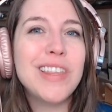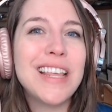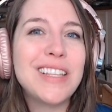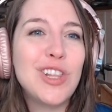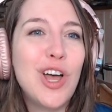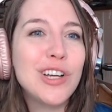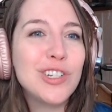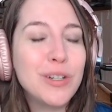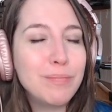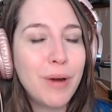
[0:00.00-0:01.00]
that that's a
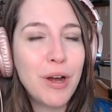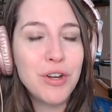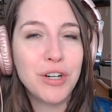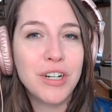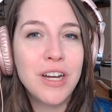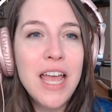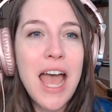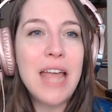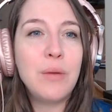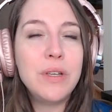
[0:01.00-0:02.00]
long-term partner.
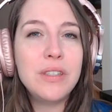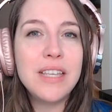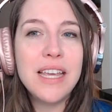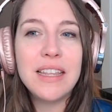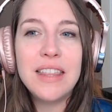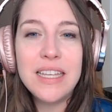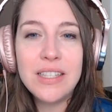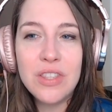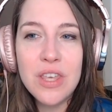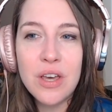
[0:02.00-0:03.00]
I will say
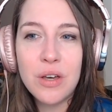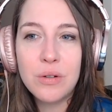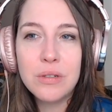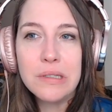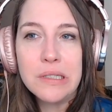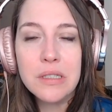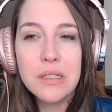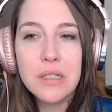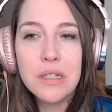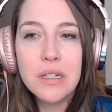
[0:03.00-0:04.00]
this, though.
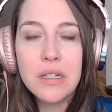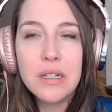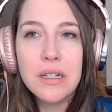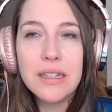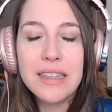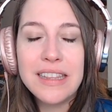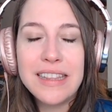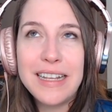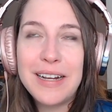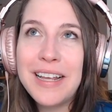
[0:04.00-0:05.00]

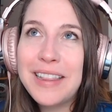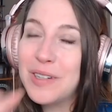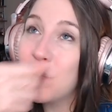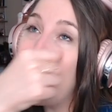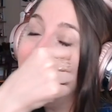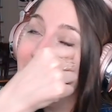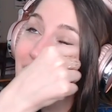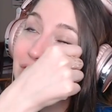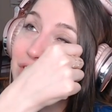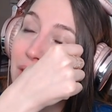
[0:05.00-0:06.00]
There's one.
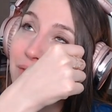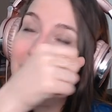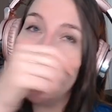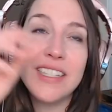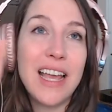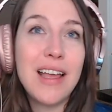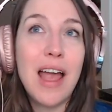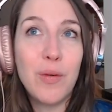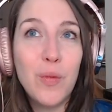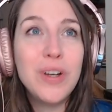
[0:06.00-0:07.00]
There's some fantasy
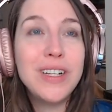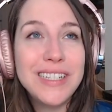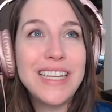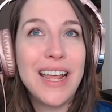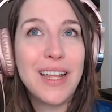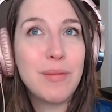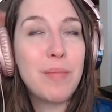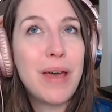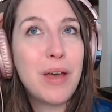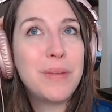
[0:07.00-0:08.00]
I, I wouldn't tell him
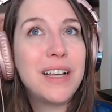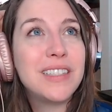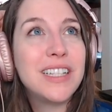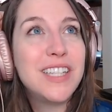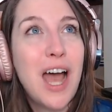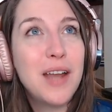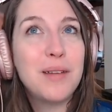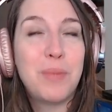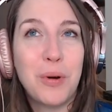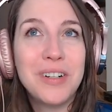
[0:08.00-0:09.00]
about because it's not
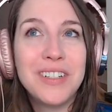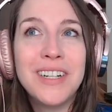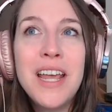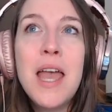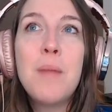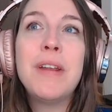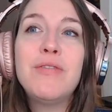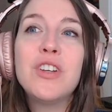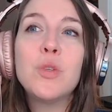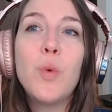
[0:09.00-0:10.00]
important. But
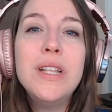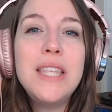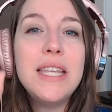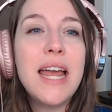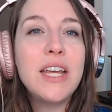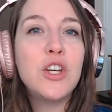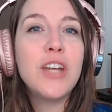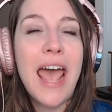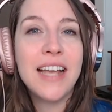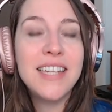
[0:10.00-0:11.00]
if there's ones that I could
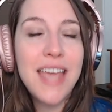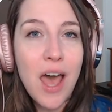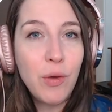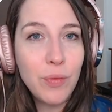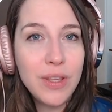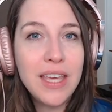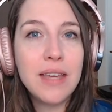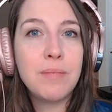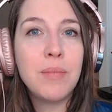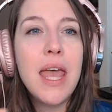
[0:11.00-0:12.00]
act out with
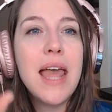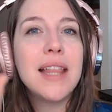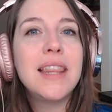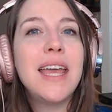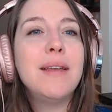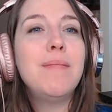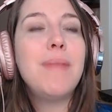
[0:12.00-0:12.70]
him, then